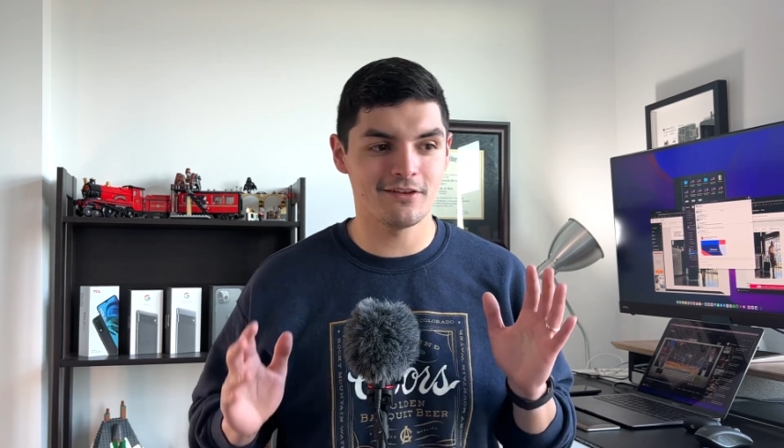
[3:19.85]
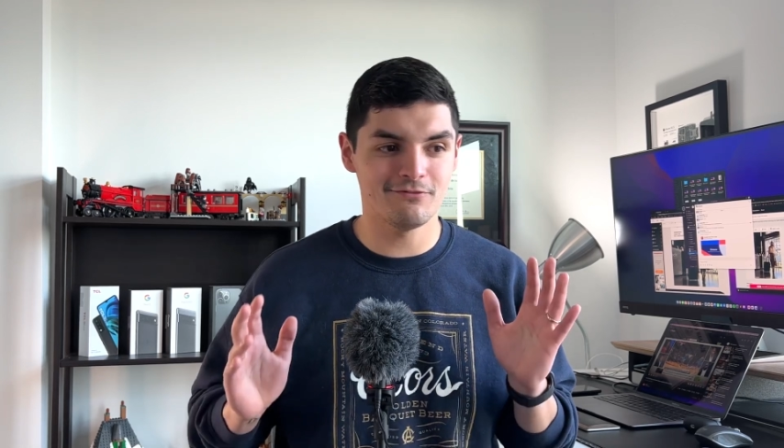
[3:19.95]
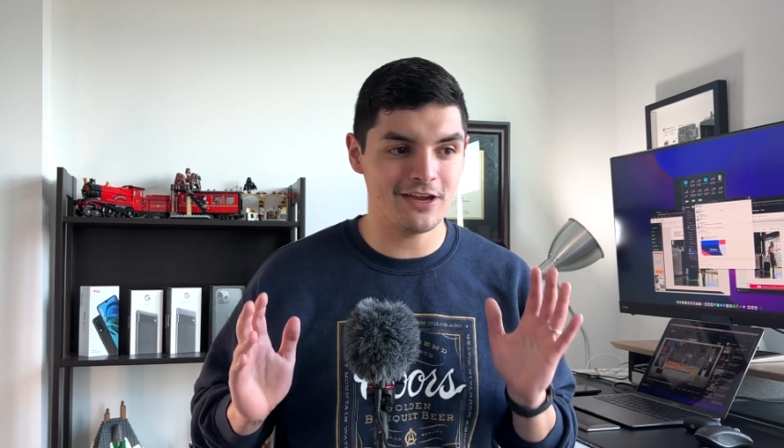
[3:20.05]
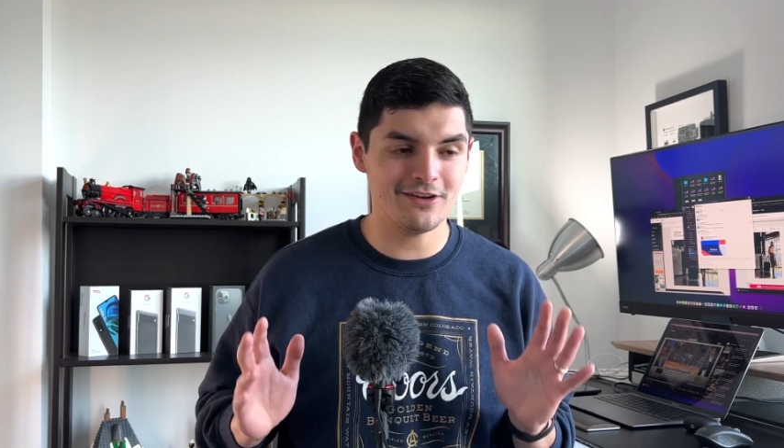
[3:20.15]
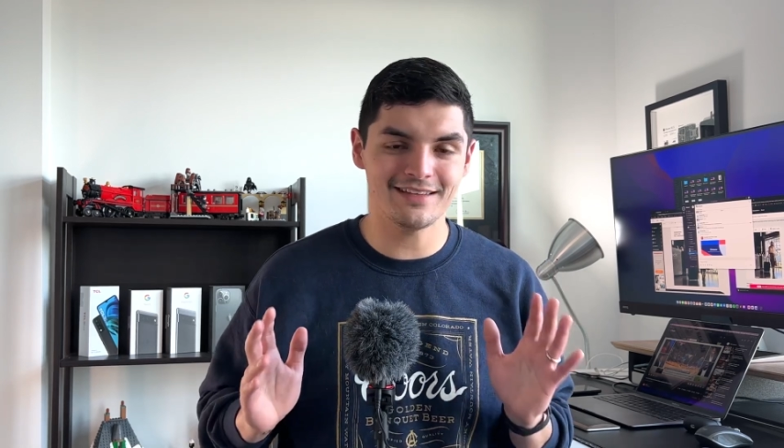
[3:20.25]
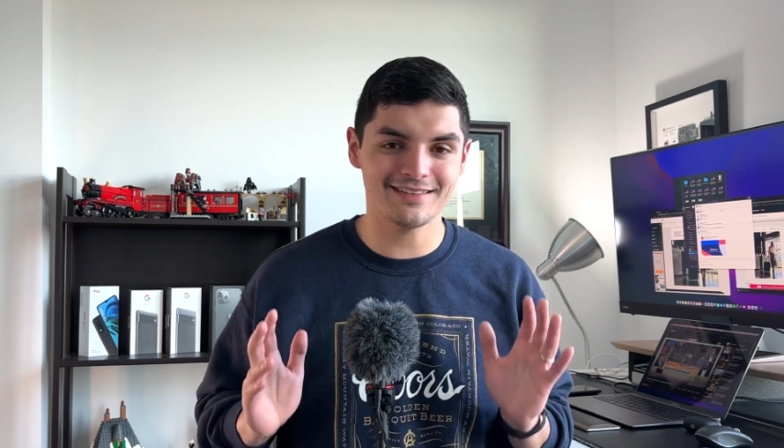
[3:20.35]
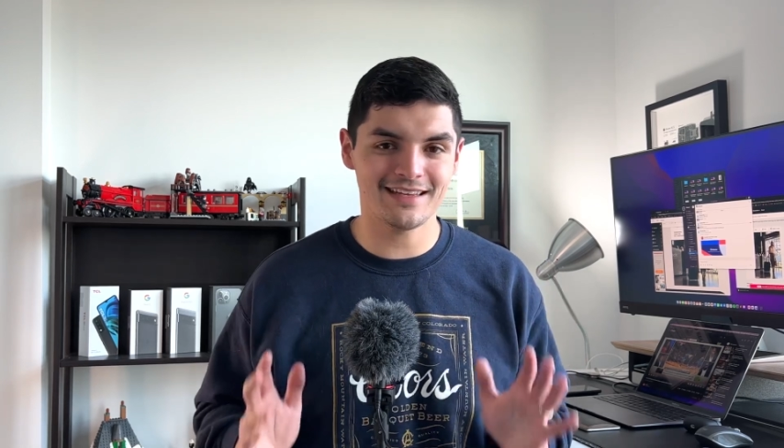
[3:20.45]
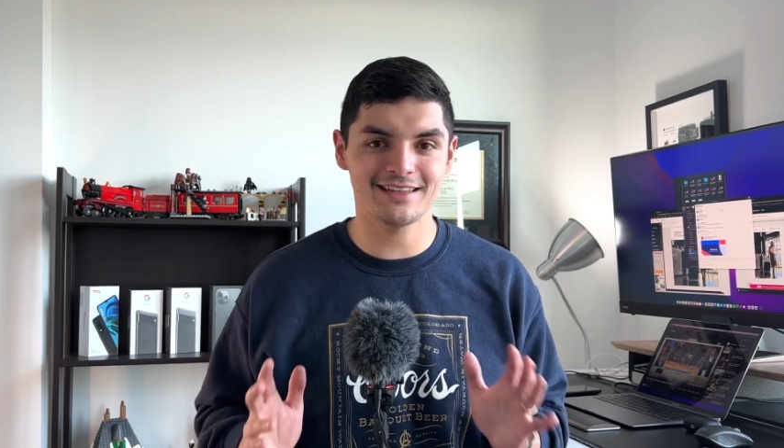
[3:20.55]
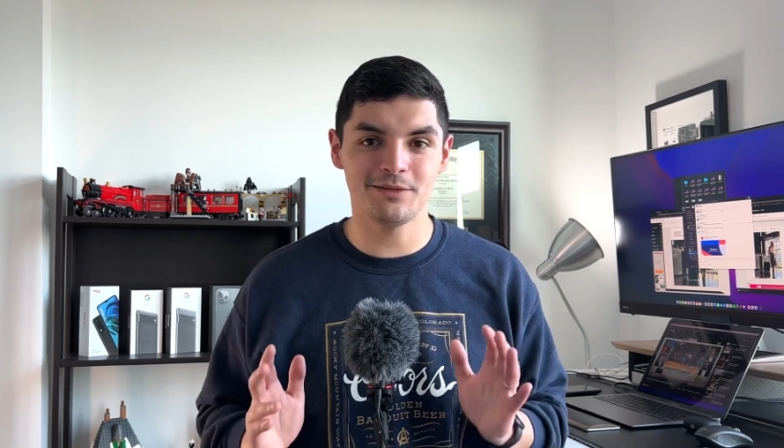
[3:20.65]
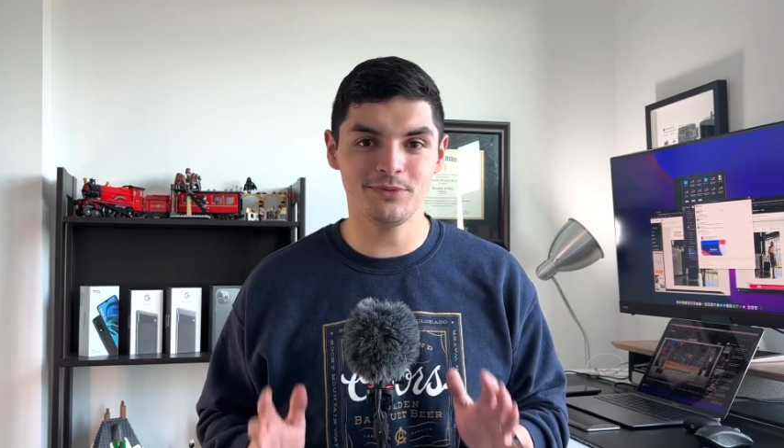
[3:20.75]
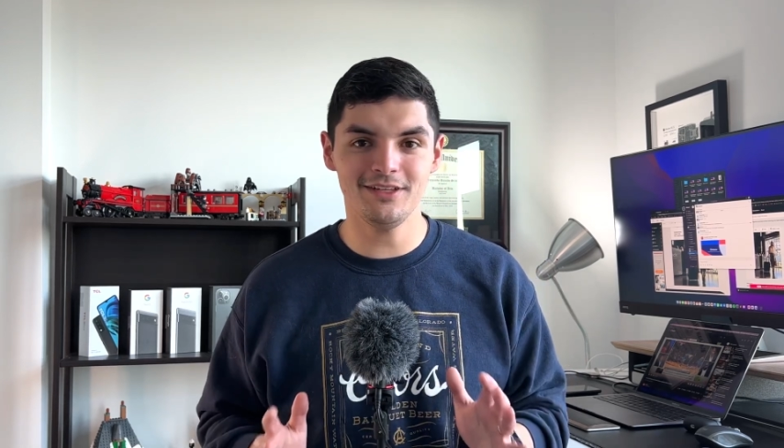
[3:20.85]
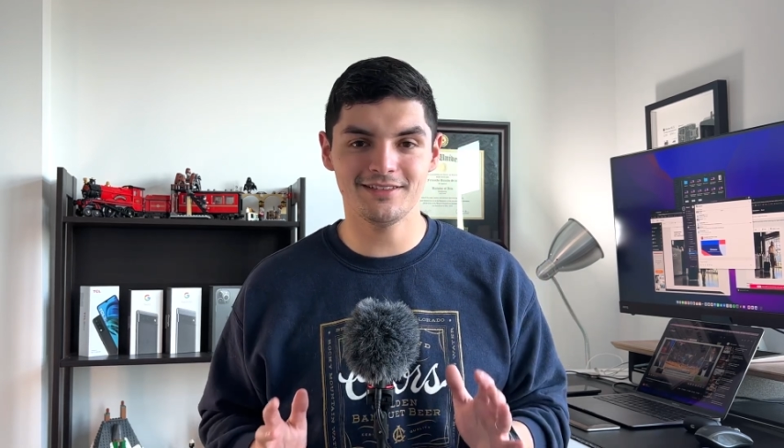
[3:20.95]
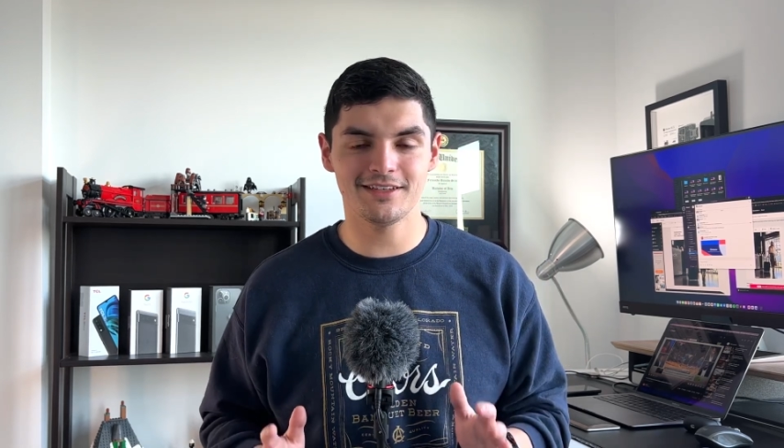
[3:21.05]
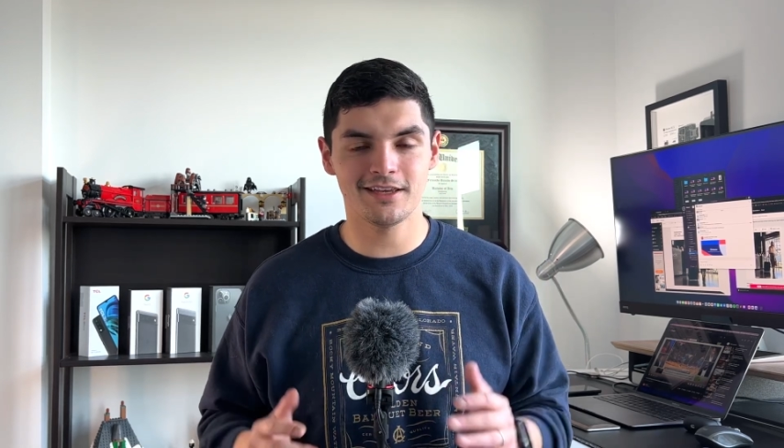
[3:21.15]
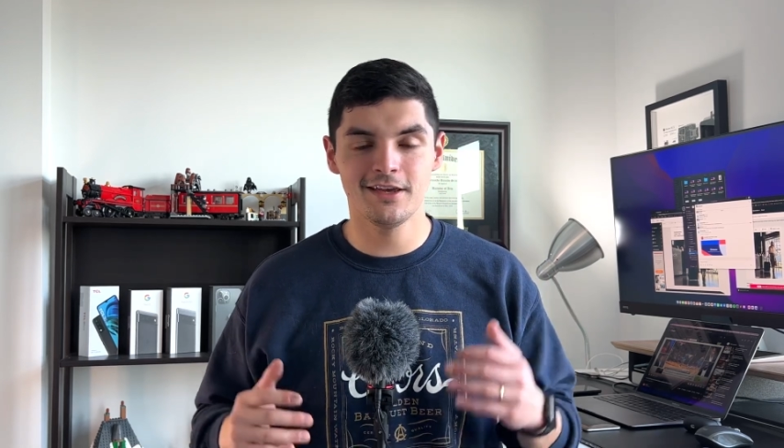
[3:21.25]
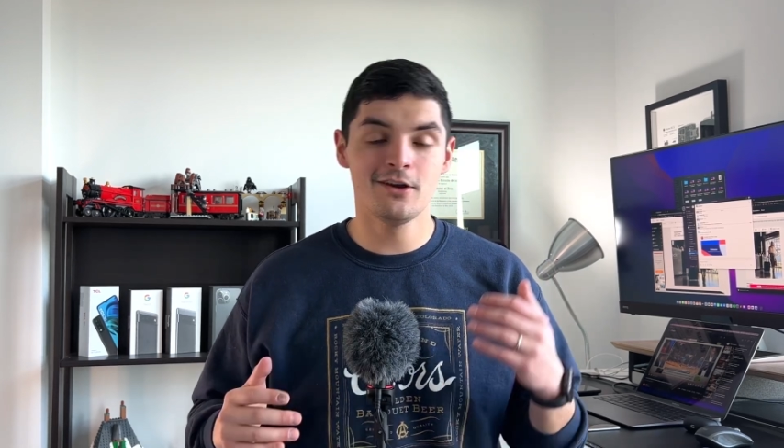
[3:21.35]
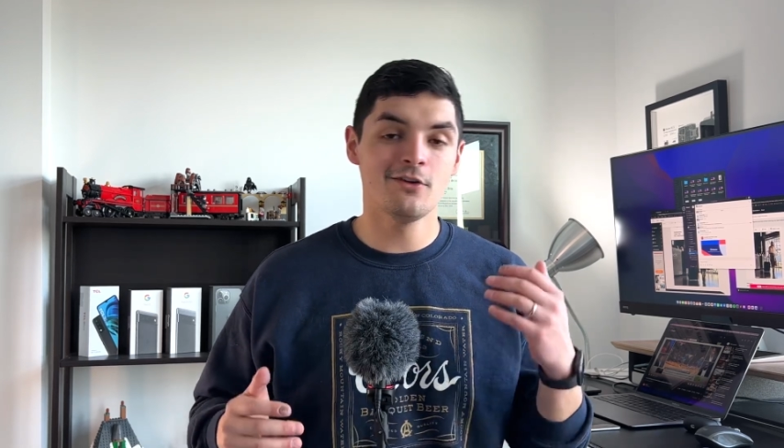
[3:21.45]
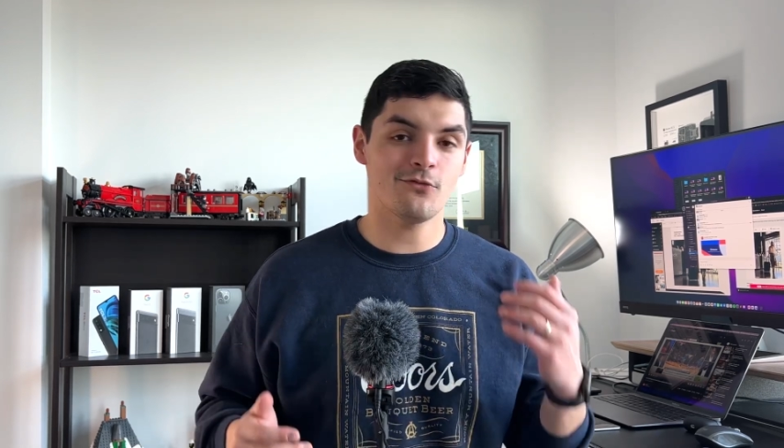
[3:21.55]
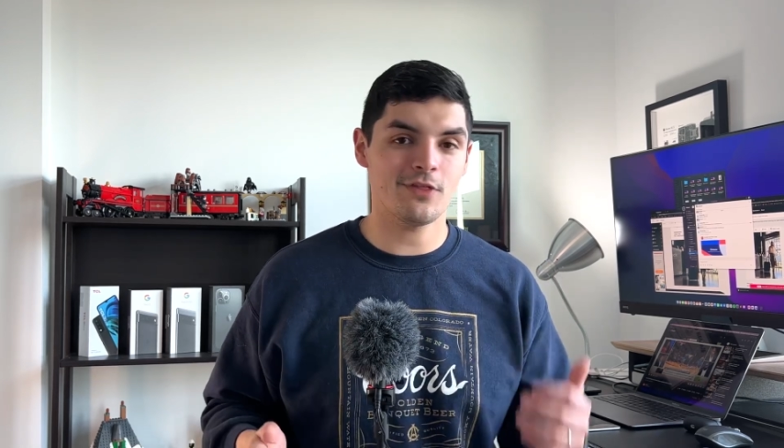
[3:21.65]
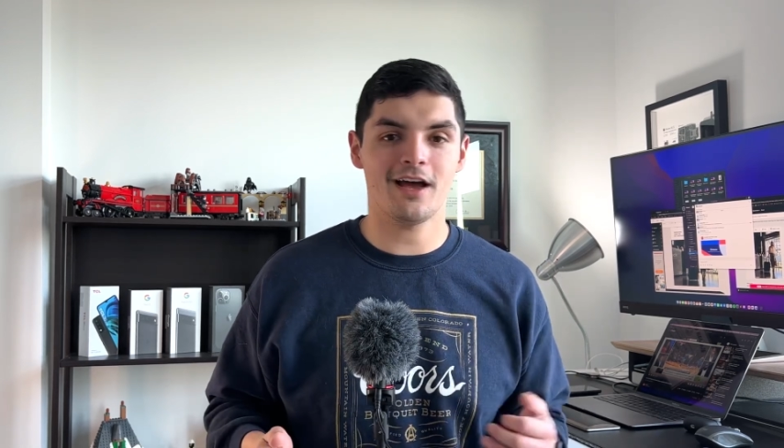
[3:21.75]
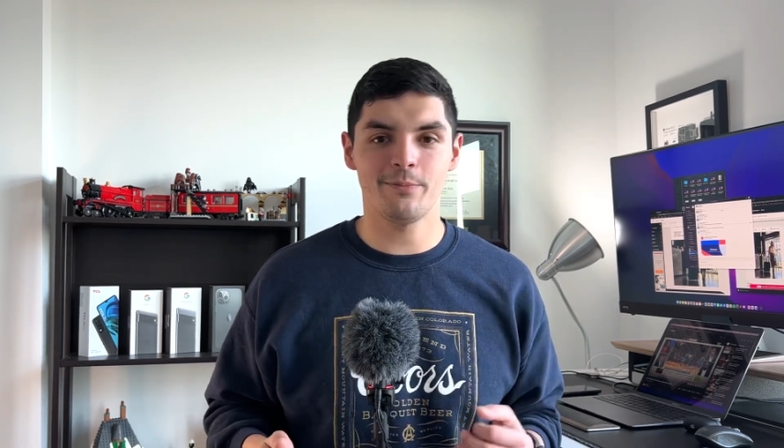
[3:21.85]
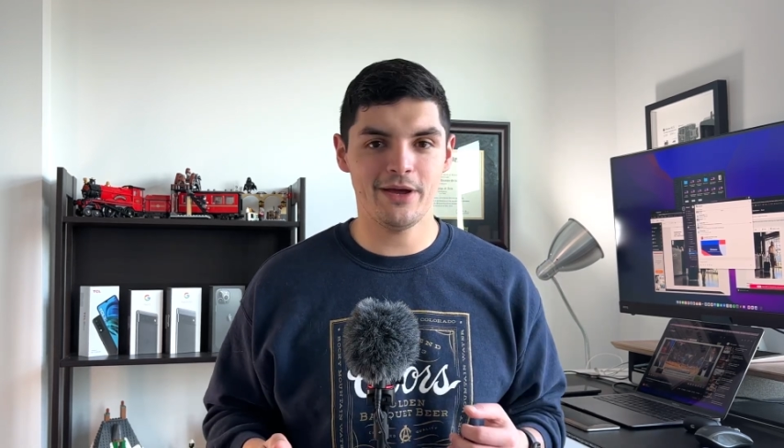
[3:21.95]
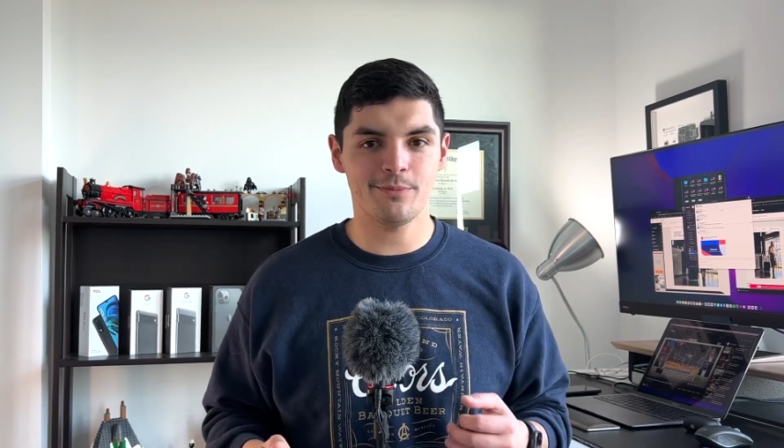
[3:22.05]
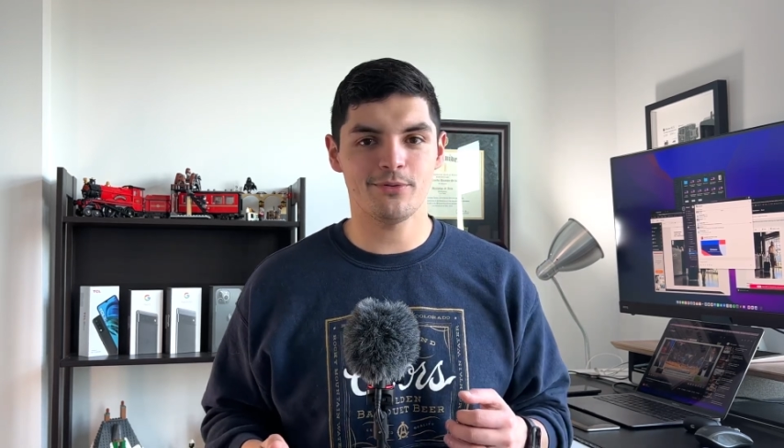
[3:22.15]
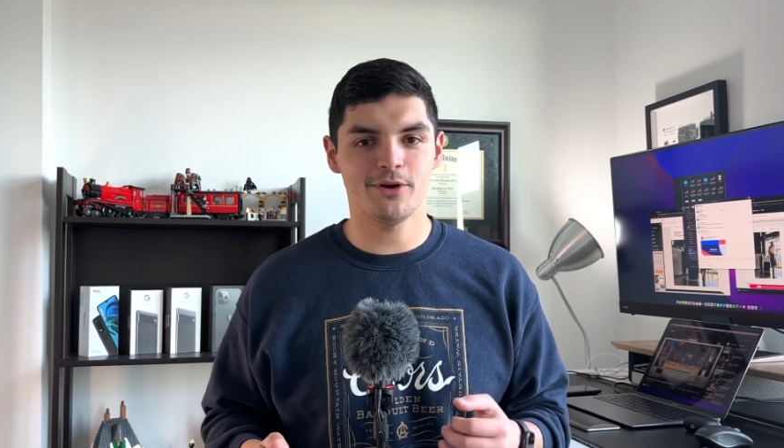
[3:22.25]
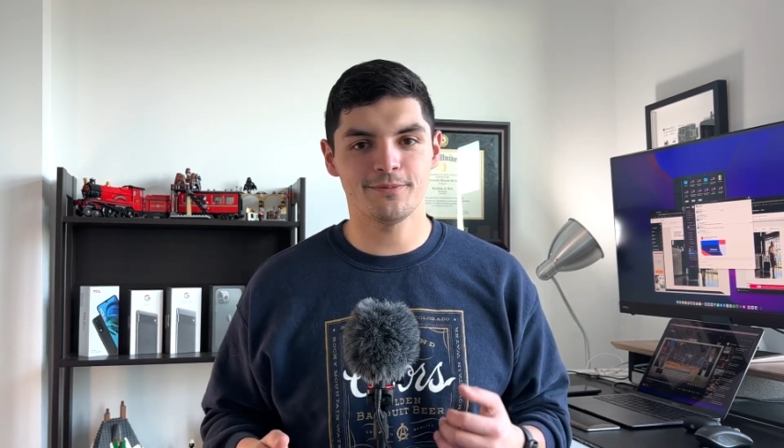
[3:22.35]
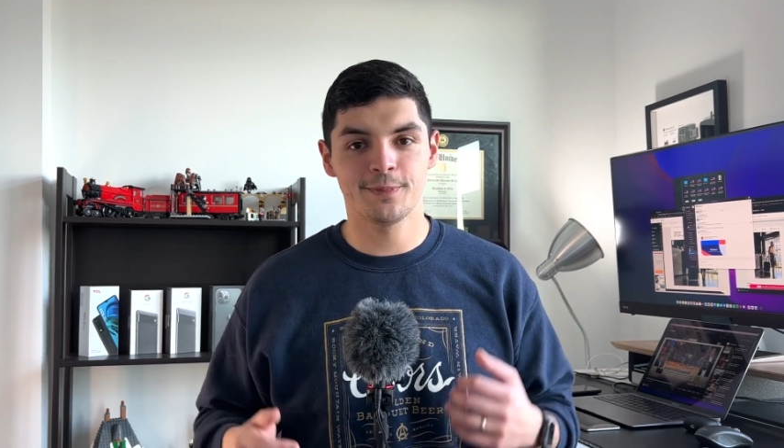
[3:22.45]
very aesthetically pleasing for the iPad Pro.